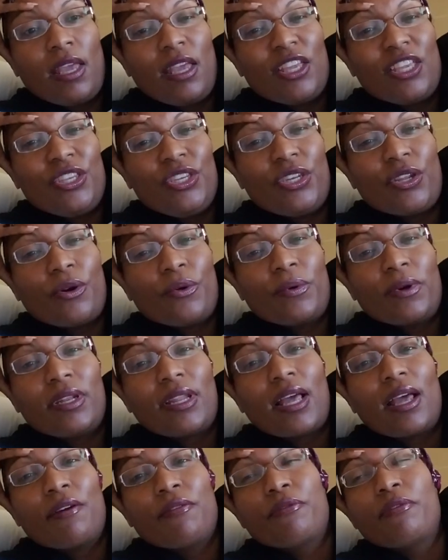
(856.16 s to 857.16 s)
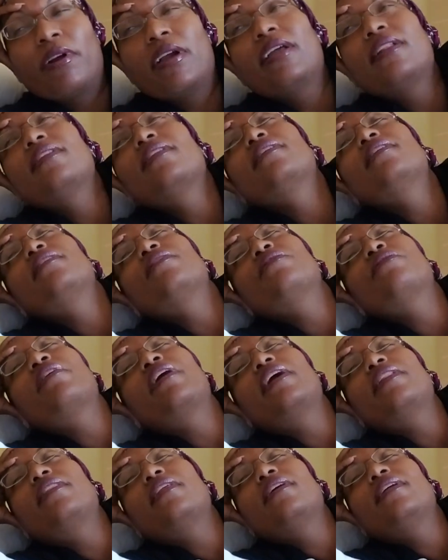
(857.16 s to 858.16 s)
You know, when I read
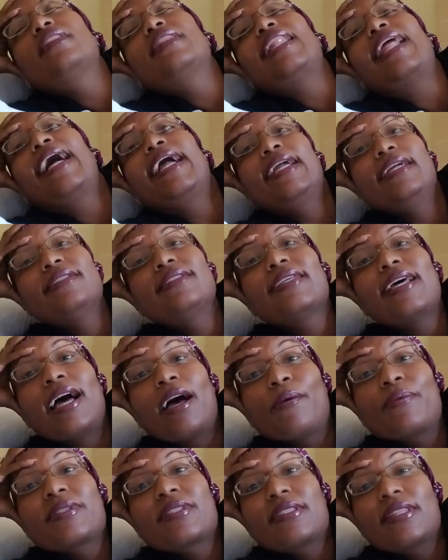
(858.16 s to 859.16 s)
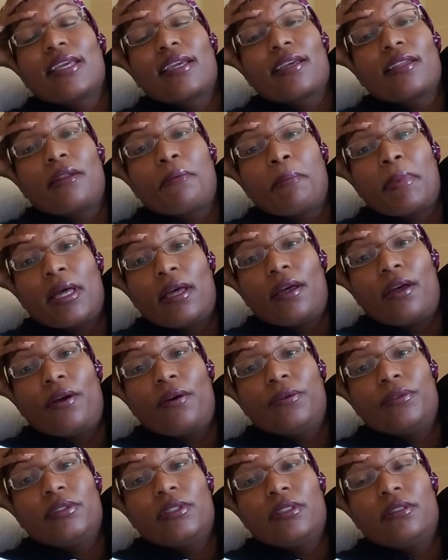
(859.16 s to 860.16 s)
the light, I was thinking
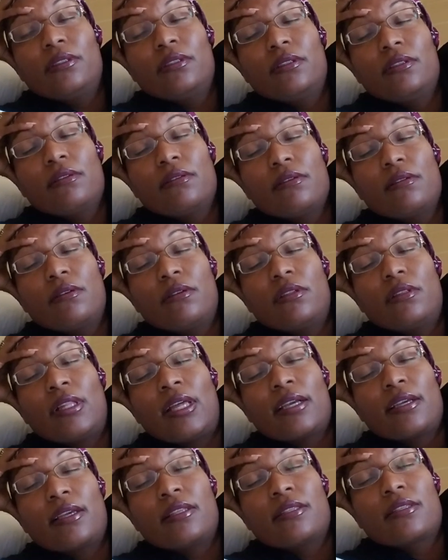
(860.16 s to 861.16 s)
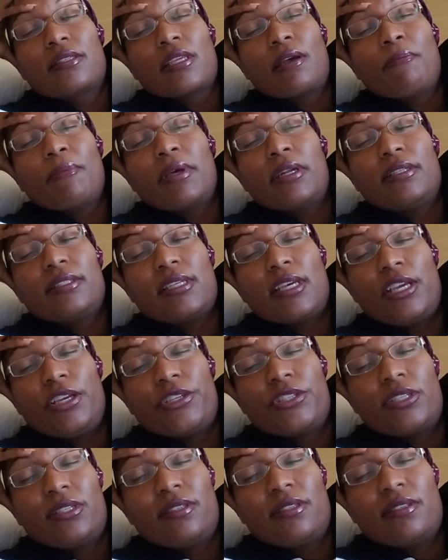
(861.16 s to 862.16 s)
about, like in some
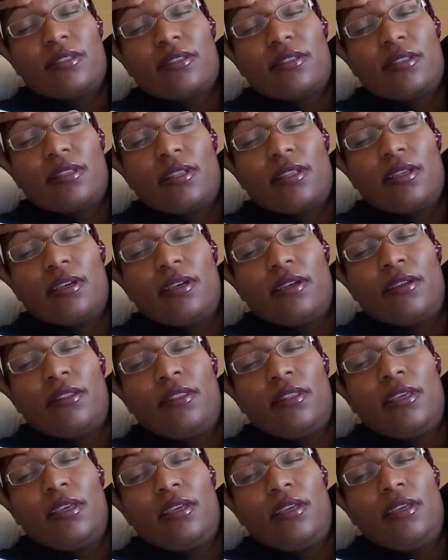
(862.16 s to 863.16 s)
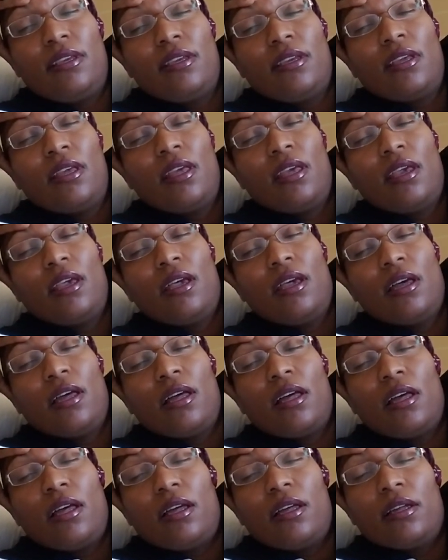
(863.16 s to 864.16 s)
meditations, the
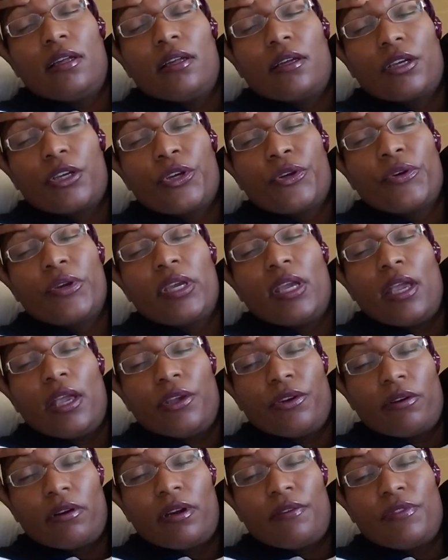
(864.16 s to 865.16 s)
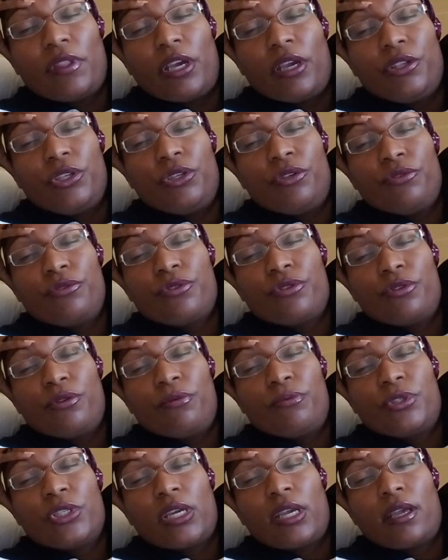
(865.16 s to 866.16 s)
creator of that
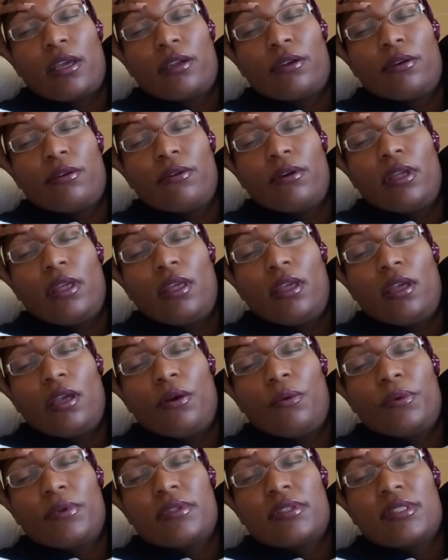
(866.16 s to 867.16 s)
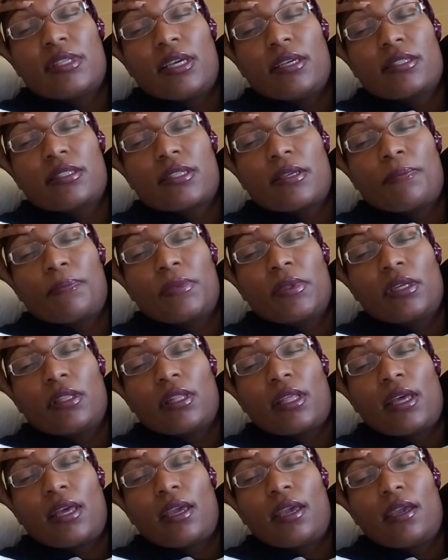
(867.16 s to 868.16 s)
YouTube channel would say something
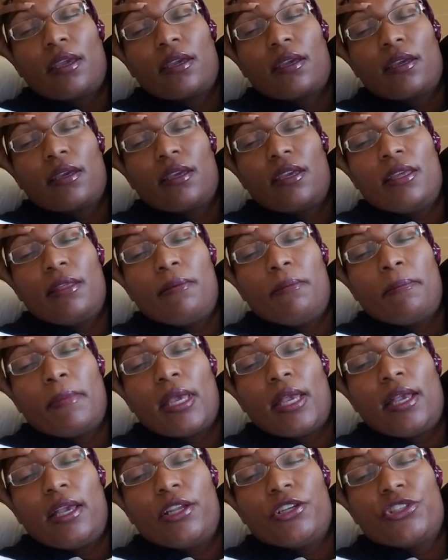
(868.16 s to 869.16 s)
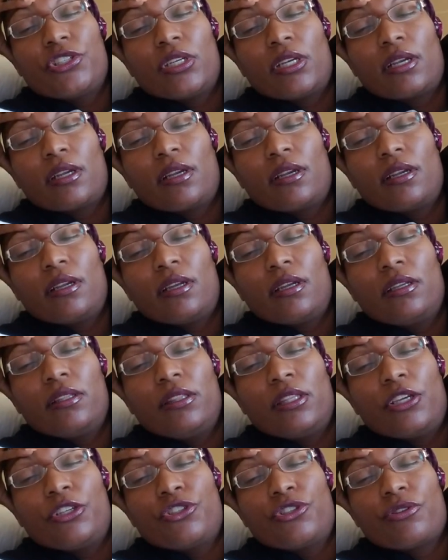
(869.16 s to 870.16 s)
like, imagine
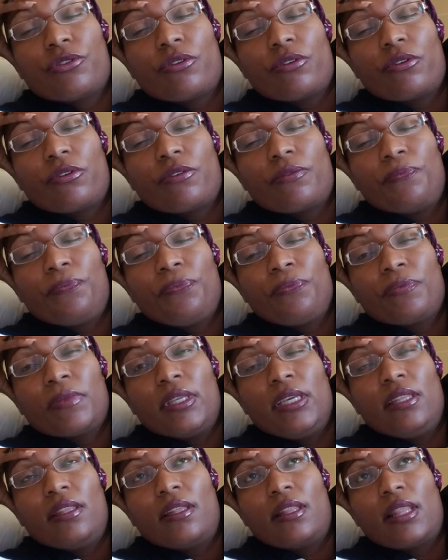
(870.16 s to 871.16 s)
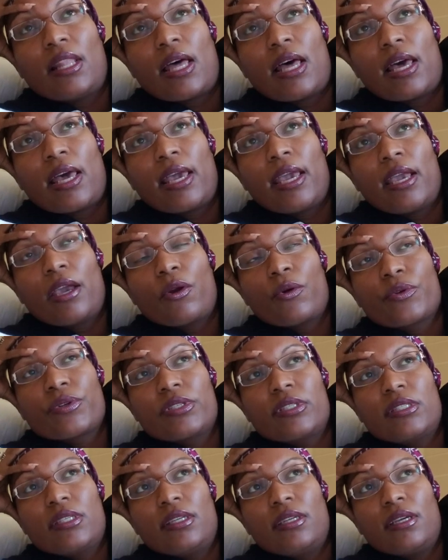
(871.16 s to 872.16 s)
that you're either lying or
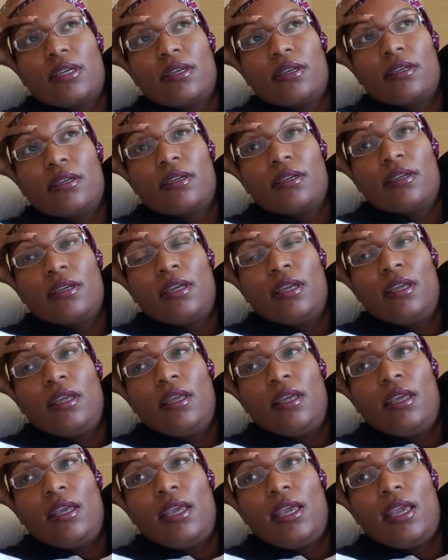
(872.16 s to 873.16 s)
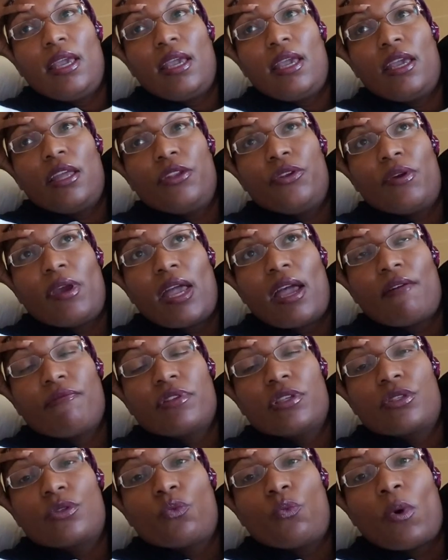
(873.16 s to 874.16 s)
sitting and you have
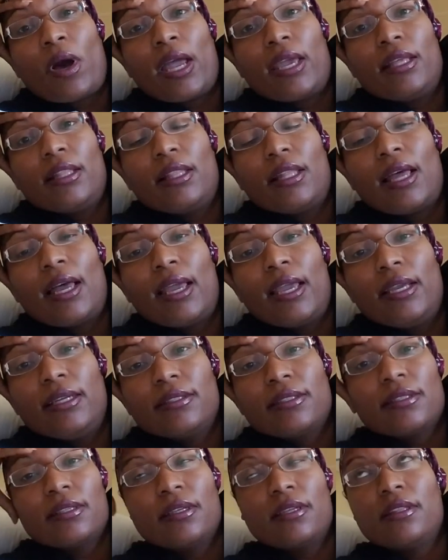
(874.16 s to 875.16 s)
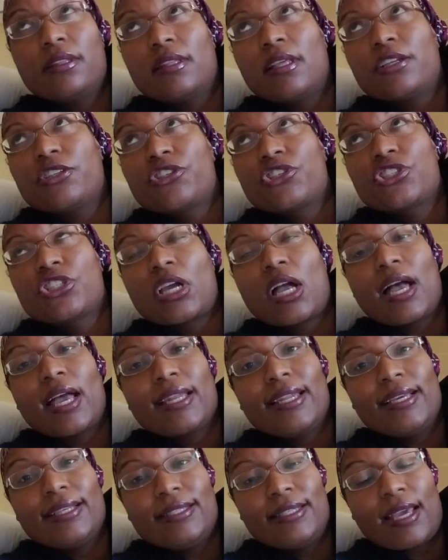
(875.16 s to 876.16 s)
this white light that's
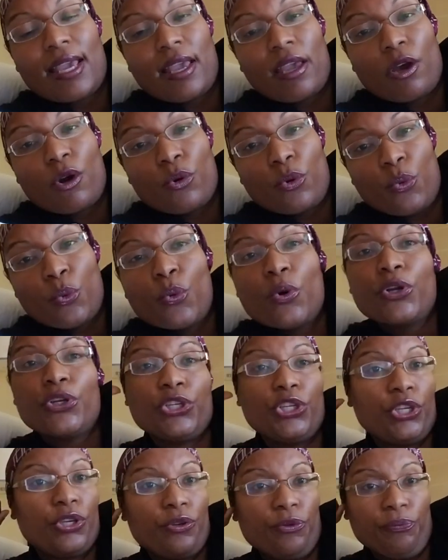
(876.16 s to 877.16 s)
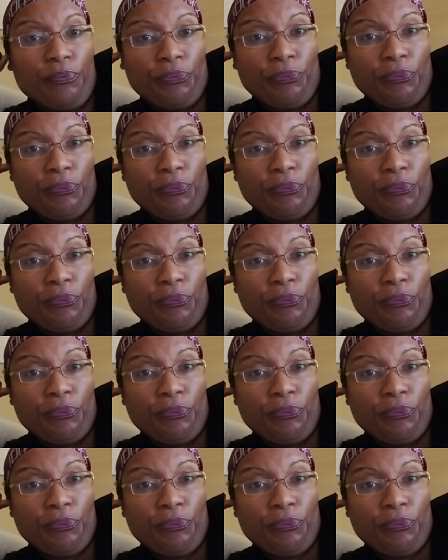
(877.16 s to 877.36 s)
shining down on you,